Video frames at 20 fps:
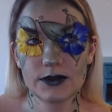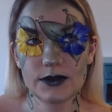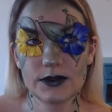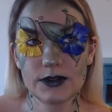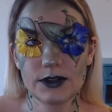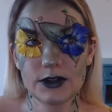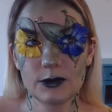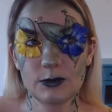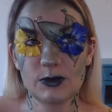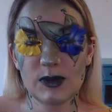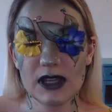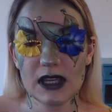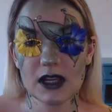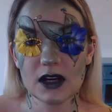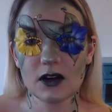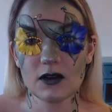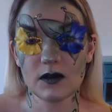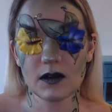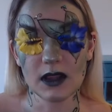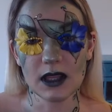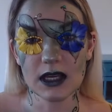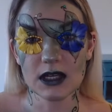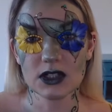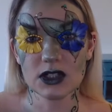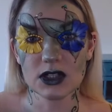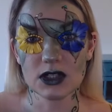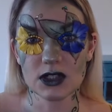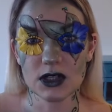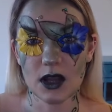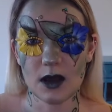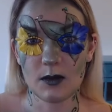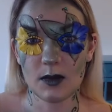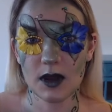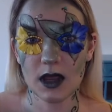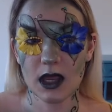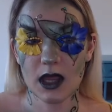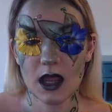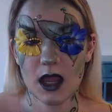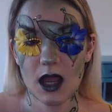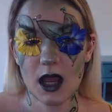to be in a relationship.
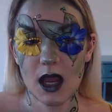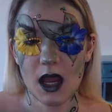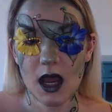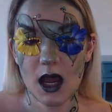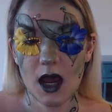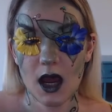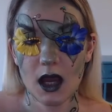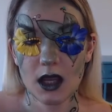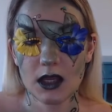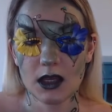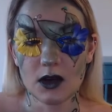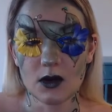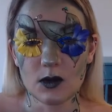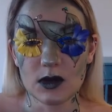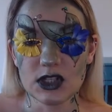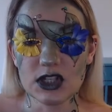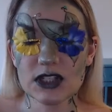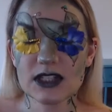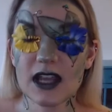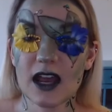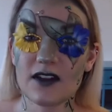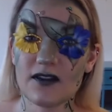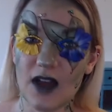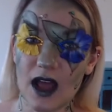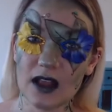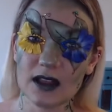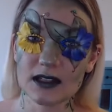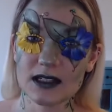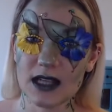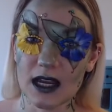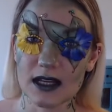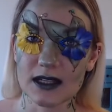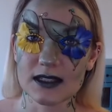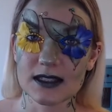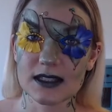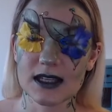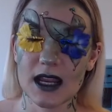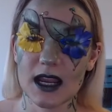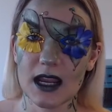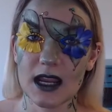You know, we just had
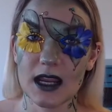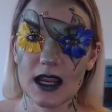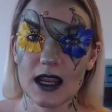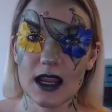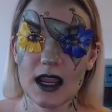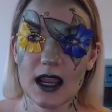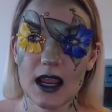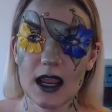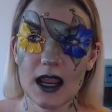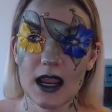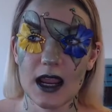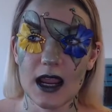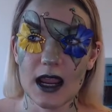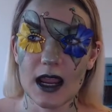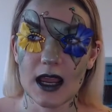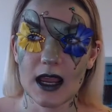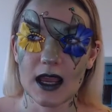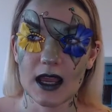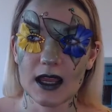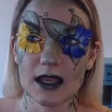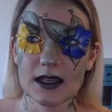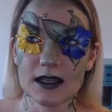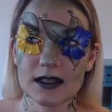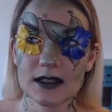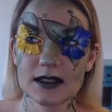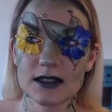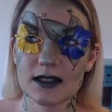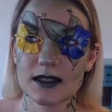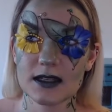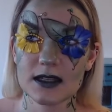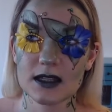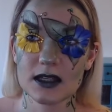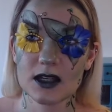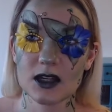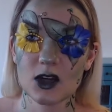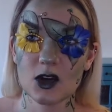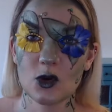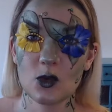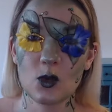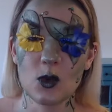Valentine's Day and
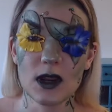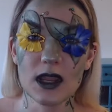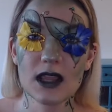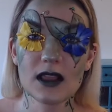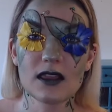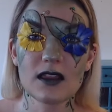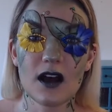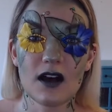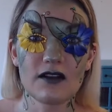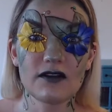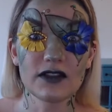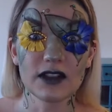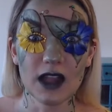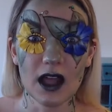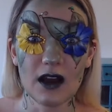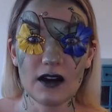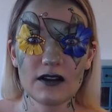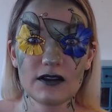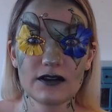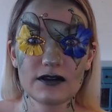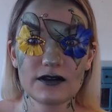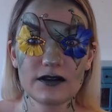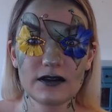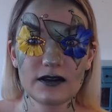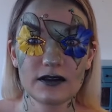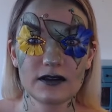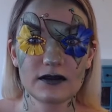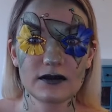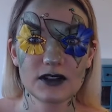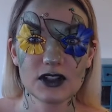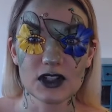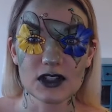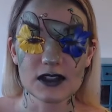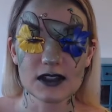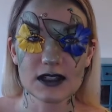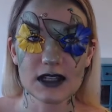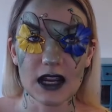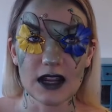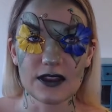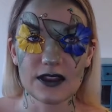we love love.
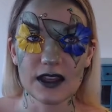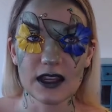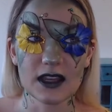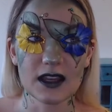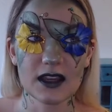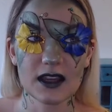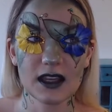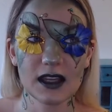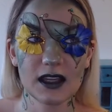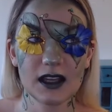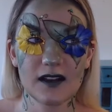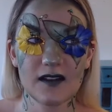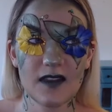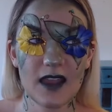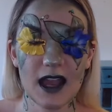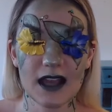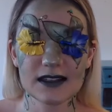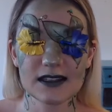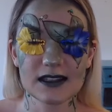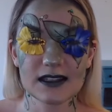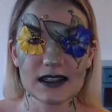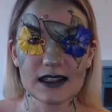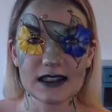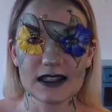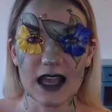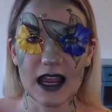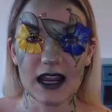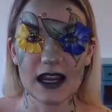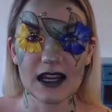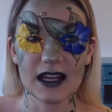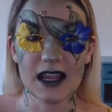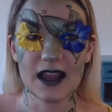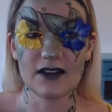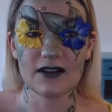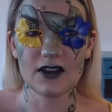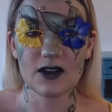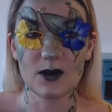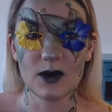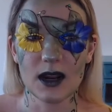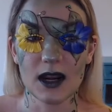Just I think as a society
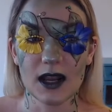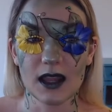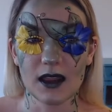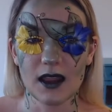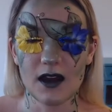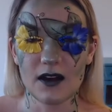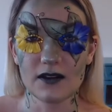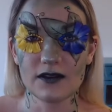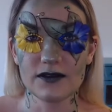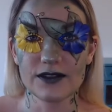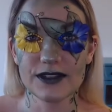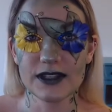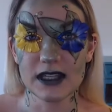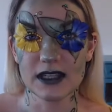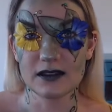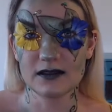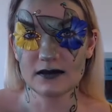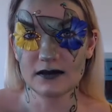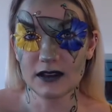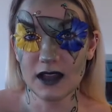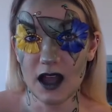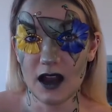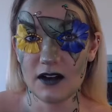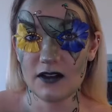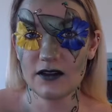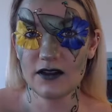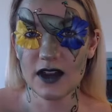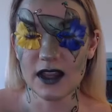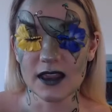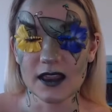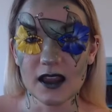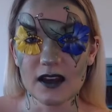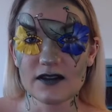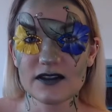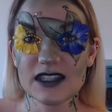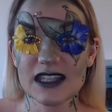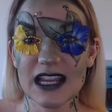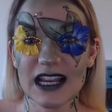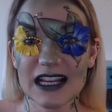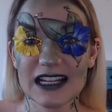everyone loves love and
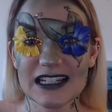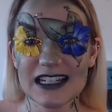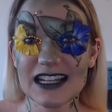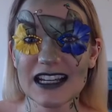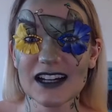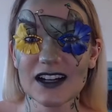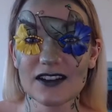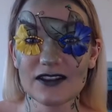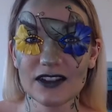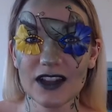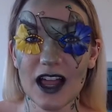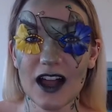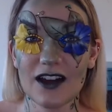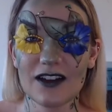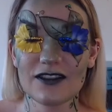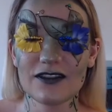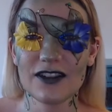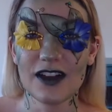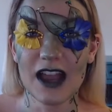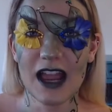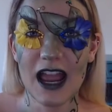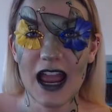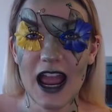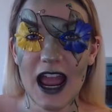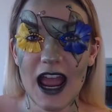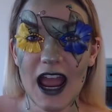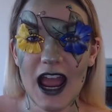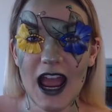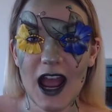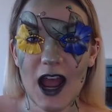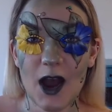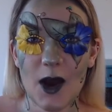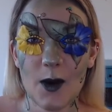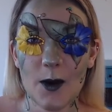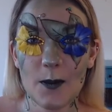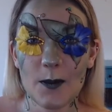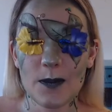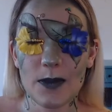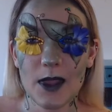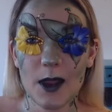loves the idea of love.
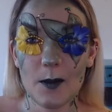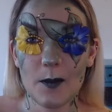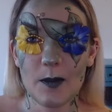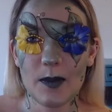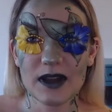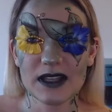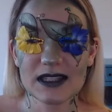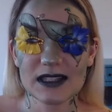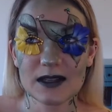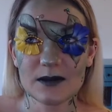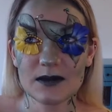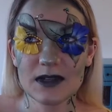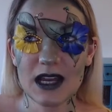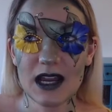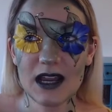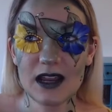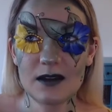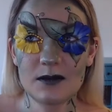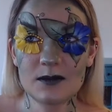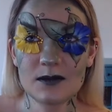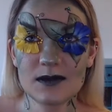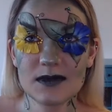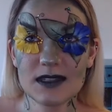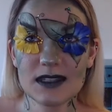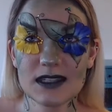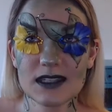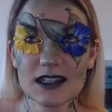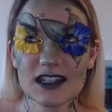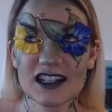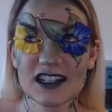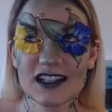But sometimes